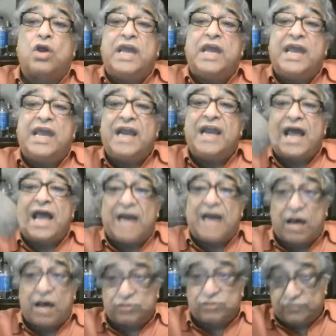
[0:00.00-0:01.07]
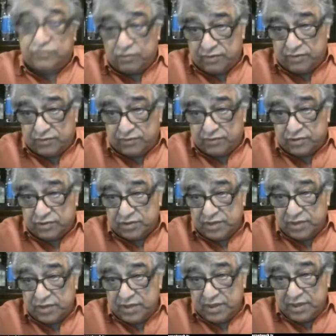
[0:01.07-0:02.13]
in and out of universe.
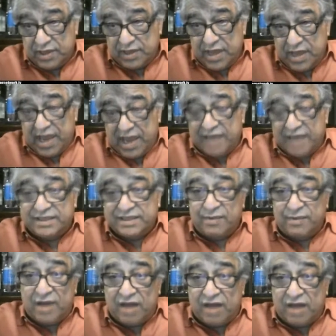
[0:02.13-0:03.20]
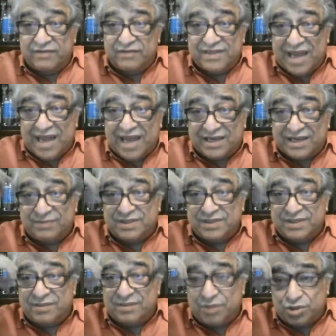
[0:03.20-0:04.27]
Hmm. Except a lot of these
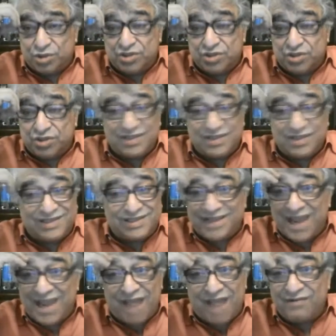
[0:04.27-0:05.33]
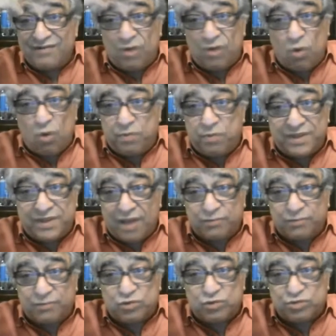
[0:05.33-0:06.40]
academicians, they haven't opened
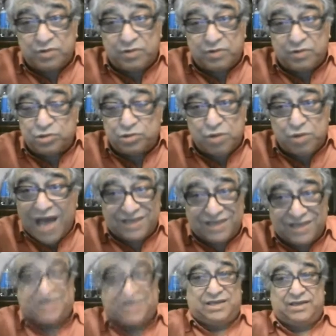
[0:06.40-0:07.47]
up to spirituality.